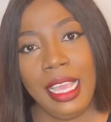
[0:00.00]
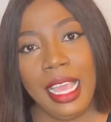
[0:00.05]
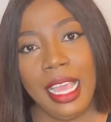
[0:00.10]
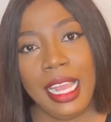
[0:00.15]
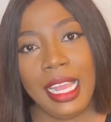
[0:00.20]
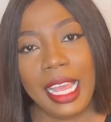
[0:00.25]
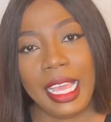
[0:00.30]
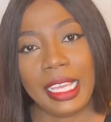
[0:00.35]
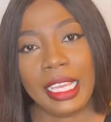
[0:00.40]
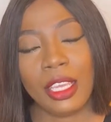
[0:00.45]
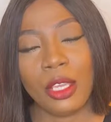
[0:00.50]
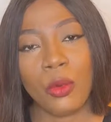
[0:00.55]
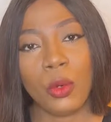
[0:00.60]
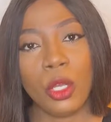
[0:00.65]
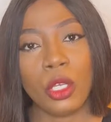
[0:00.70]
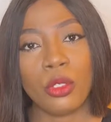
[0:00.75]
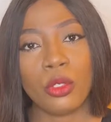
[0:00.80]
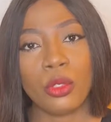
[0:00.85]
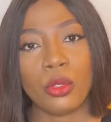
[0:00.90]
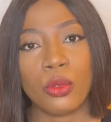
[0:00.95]
Like, he
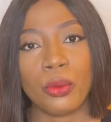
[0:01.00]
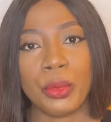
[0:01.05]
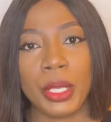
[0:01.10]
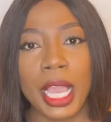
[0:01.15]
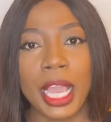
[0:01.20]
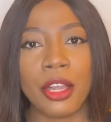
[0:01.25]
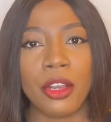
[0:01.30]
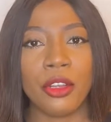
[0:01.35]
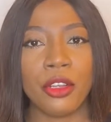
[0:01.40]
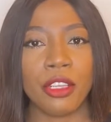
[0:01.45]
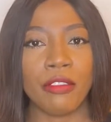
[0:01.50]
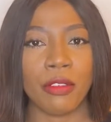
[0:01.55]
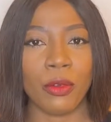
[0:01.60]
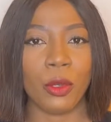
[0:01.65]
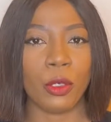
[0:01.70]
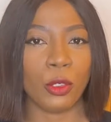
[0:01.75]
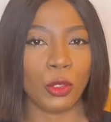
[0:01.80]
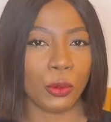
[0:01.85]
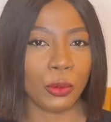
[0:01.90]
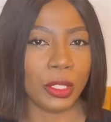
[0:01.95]
wants to be, I don't know if he
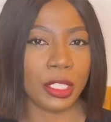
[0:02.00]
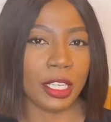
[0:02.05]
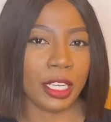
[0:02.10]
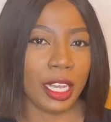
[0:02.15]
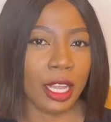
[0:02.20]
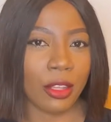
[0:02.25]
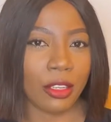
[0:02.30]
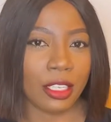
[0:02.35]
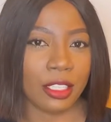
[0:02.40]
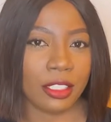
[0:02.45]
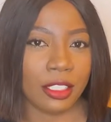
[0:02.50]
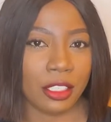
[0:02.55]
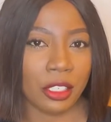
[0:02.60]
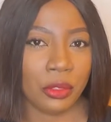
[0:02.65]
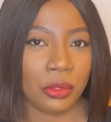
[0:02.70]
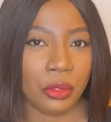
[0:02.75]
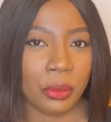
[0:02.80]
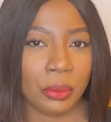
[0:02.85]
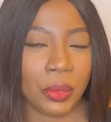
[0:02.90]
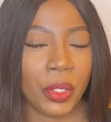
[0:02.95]
wants to be the loudest in the
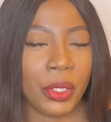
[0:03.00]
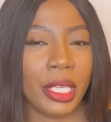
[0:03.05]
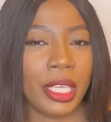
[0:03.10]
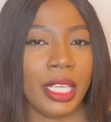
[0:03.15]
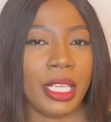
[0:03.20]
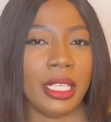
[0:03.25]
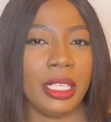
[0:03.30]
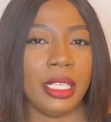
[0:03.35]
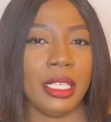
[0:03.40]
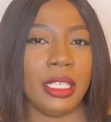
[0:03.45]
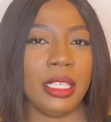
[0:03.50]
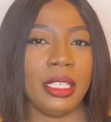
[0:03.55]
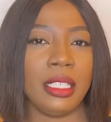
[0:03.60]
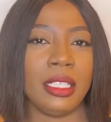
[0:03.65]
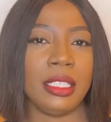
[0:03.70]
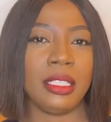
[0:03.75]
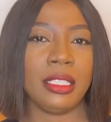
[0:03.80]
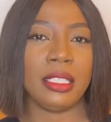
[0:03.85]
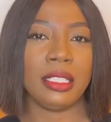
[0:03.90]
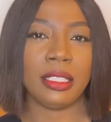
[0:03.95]
room, but
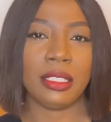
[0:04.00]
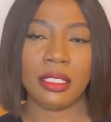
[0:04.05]
he